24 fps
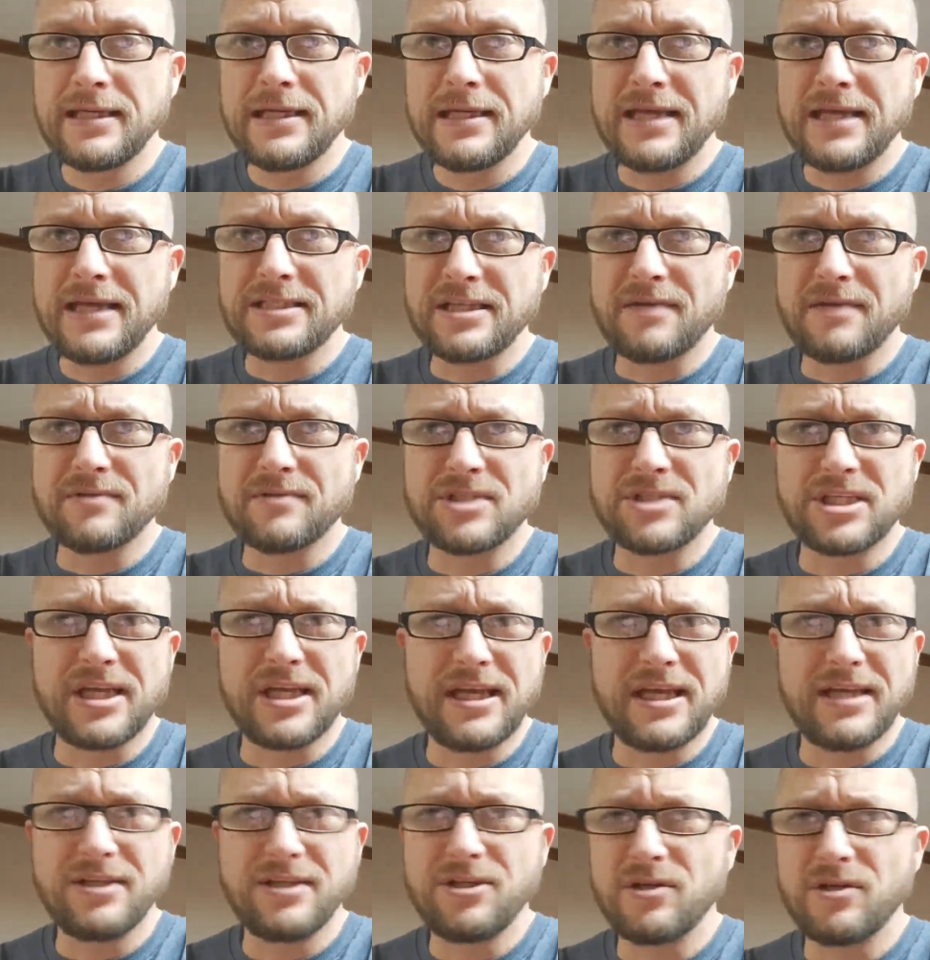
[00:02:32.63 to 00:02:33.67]
as I was
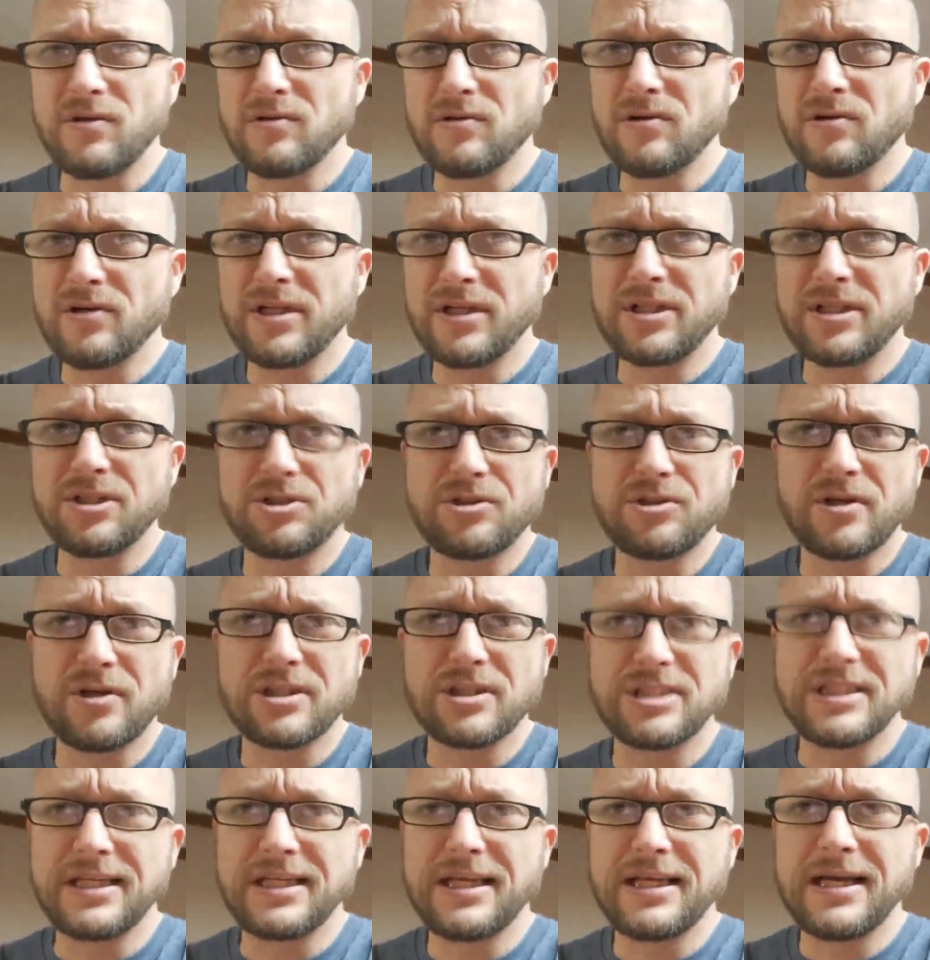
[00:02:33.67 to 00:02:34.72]
saying, learning to
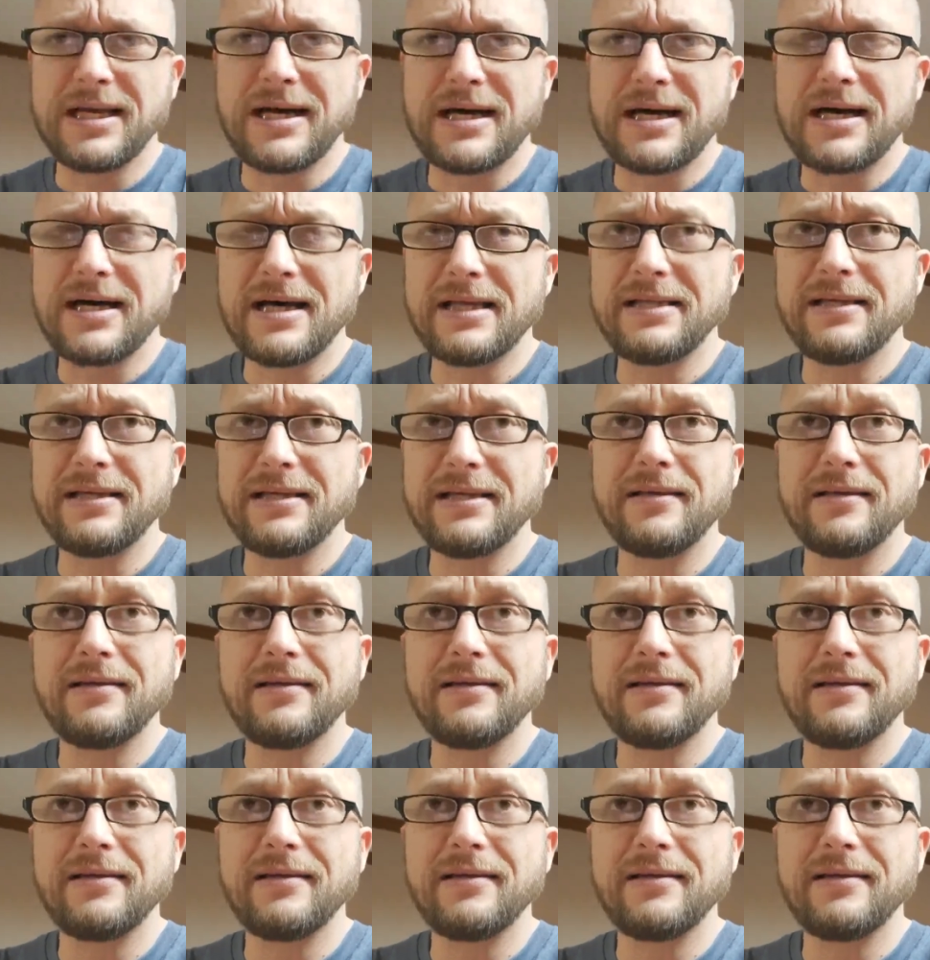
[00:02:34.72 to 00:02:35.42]
trust in God,